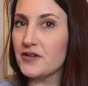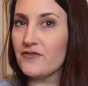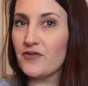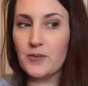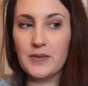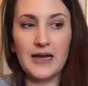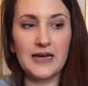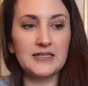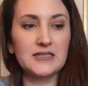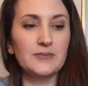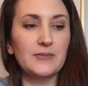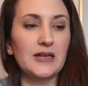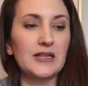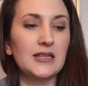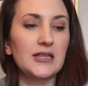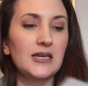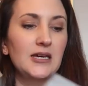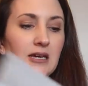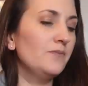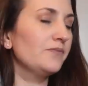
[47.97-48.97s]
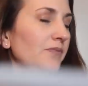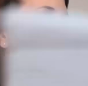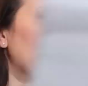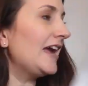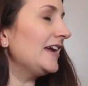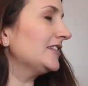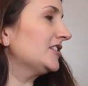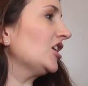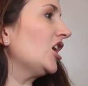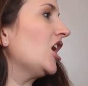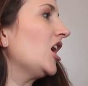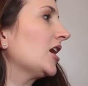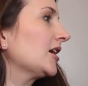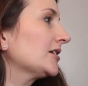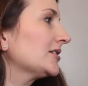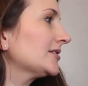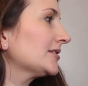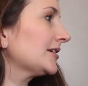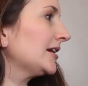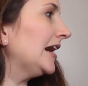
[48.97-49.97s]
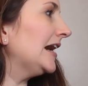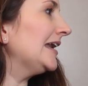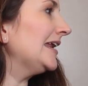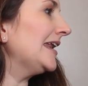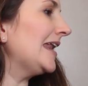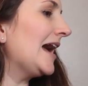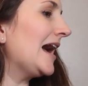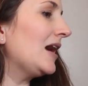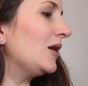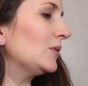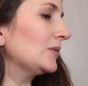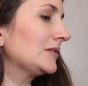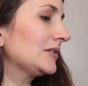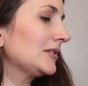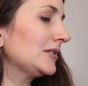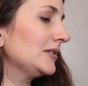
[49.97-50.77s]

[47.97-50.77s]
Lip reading: from last month. Hey dogs, cut it out.